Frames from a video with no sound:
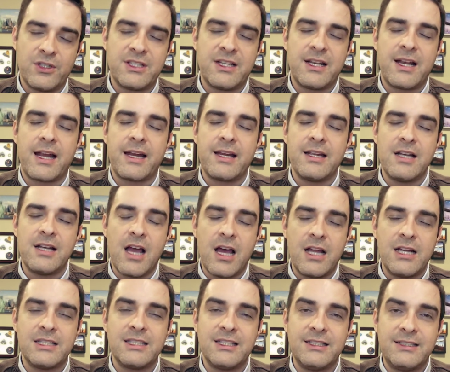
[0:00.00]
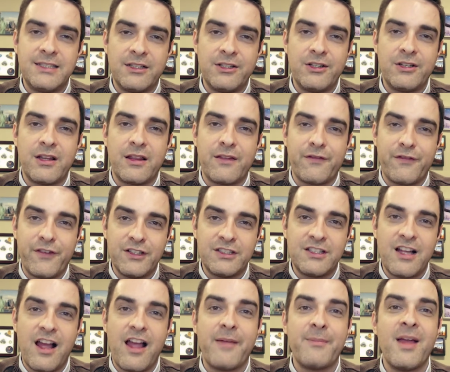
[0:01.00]
And I can honestly tell you that the first
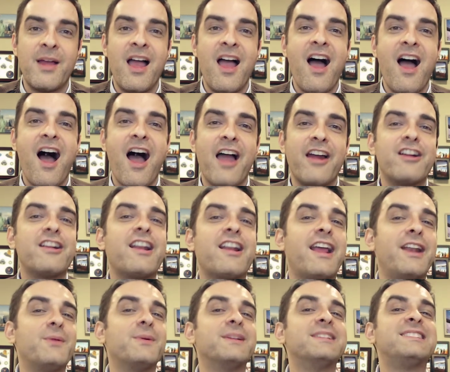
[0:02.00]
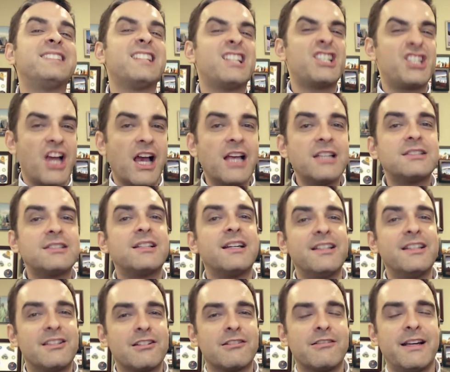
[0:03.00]
time I heard anyone suggest
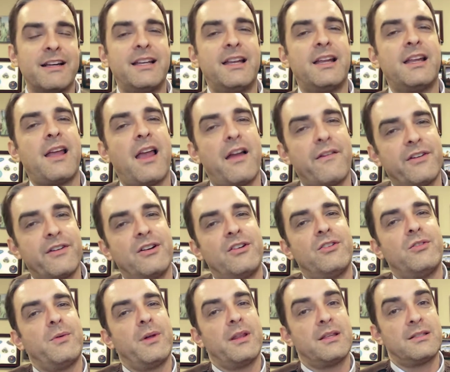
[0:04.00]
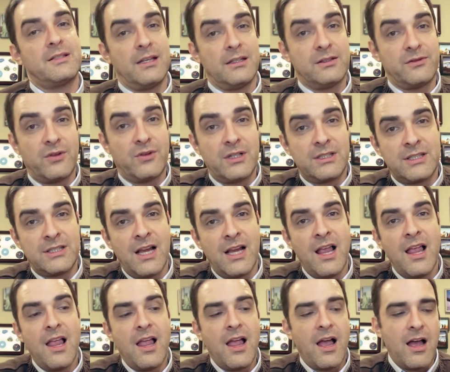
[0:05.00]
integrating Evernote with Salesforce,
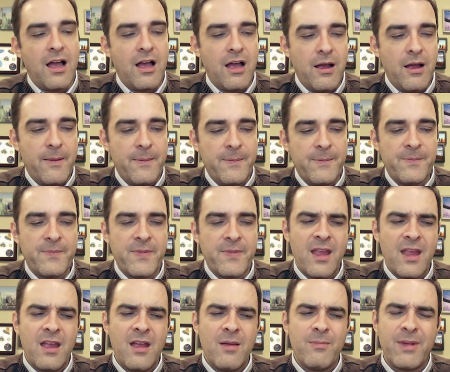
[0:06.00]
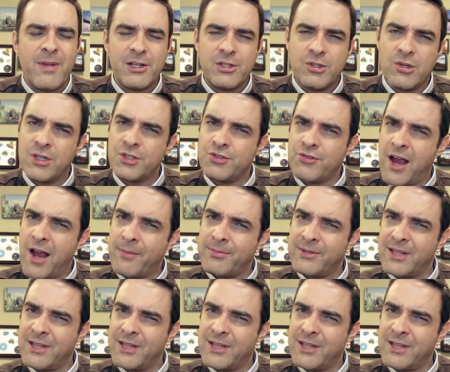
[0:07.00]
um, my jaw dropped.